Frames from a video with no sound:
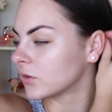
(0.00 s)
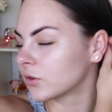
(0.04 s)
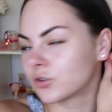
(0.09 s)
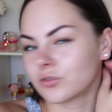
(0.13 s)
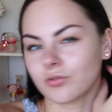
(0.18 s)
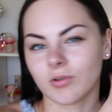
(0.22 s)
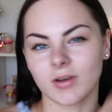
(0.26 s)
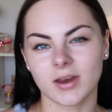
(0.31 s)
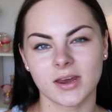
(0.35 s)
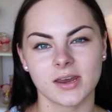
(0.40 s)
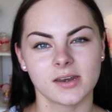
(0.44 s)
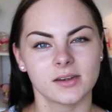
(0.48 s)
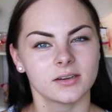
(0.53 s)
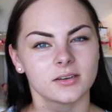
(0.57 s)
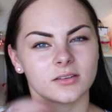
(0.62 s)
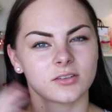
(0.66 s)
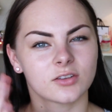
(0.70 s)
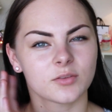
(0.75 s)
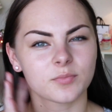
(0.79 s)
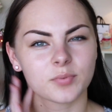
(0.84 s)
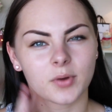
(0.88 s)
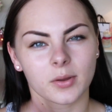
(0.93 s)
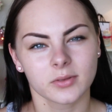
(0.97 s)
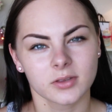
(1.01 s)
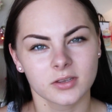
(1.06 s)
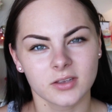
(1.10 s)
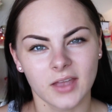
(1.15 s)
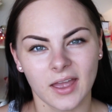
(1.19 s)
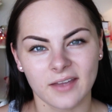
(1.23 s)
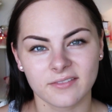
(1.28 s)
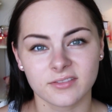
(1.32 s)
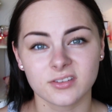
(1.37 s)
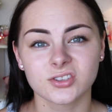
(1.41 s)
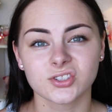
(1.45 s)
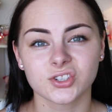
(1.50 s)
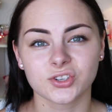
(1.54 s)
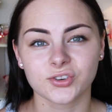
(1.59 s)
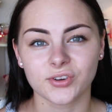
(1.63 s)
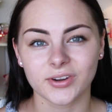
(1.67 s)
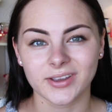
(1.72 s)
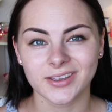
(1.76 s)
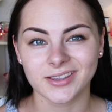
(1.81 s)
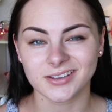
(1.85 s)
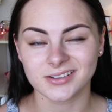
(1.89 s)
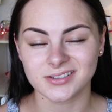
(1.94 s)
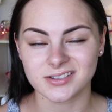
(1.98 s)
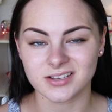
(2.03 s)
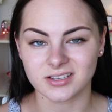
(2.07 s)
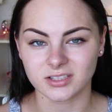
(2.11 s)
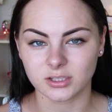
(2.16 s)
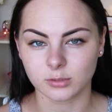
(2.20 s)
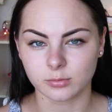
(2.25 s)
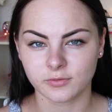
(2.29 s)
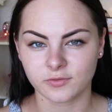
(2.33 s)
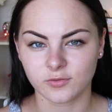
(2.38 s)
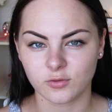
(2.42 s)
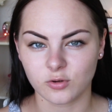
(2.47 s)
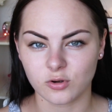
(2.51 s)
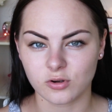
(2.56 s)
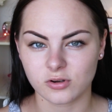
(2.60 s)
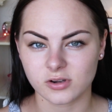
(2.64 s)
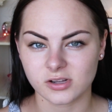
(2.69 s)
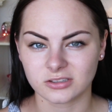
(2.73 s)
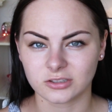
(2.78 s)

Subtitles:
Green, you probably have used a green concealer before.